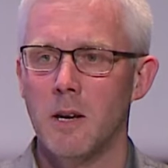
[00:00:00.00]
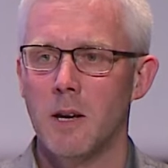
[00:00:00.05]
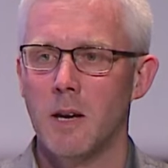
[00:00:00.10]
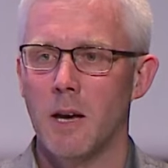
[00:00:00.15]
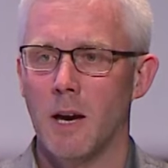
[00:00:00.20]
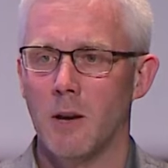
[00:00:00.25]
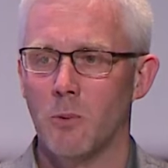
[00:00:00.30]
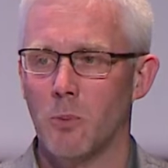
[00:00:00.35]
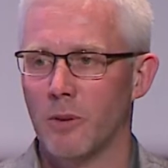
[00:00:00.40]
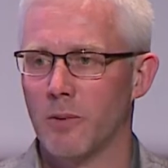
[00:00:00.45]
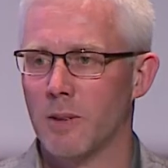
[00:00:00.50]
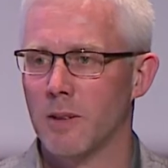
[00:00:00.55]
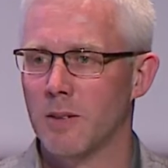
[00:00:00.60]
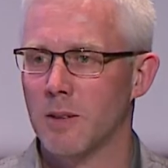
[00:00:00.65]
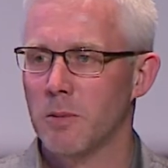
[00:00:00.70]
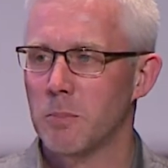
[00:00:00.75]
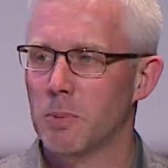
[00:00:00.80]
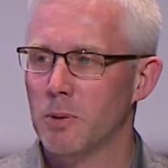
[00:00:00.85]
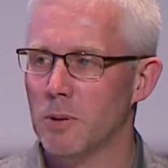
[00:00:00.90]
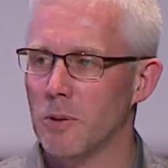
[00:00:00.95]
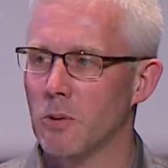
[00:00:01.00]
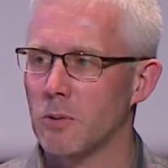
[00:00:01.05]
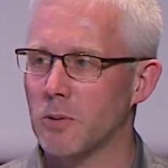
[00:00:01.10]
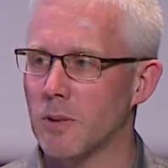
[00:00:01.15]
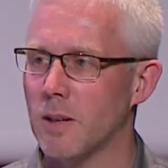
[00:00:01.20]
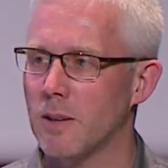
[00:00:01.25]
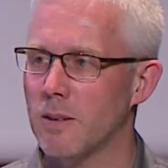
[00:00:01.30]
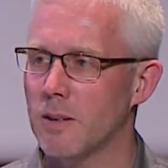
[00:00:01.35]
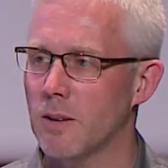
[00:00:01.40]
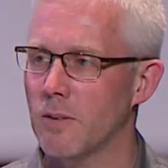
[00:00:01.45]
And with the simple user
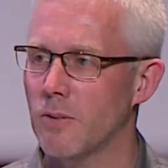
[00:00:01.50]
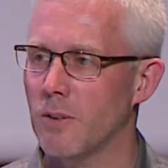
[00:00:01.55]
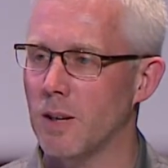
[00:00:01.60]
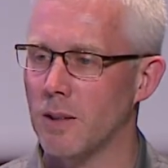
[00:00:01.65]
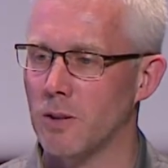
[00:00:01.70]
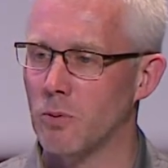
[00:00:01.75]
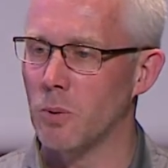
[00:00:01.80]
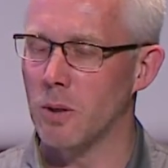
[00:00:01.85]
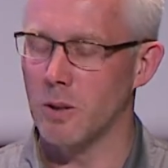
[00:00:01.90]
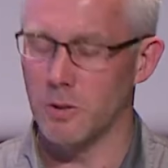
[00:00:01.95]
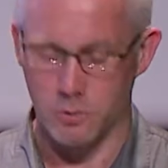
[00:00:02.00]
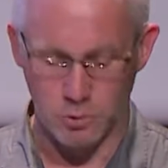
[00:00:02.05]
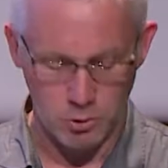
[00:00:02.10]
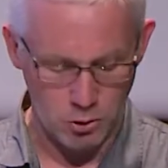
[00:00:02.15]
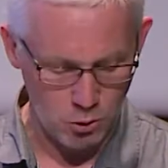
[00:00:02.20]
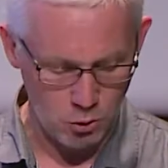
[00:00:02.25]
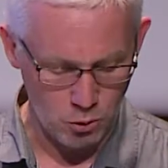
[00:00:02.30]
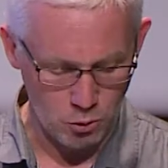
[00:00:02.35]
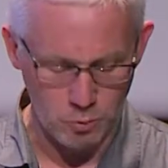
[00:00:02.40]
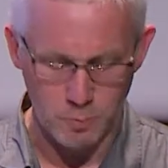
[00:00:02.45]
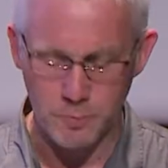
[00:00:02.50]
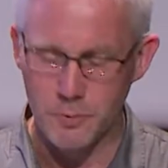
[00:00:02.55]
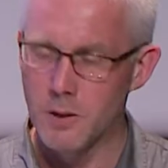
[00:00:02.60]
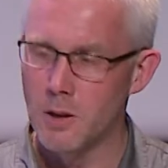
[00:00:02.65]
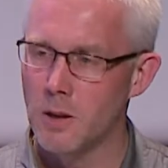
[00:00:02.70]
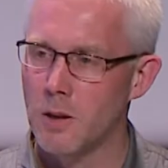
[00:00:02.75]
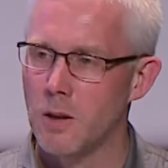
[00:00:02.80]
interface, we assumed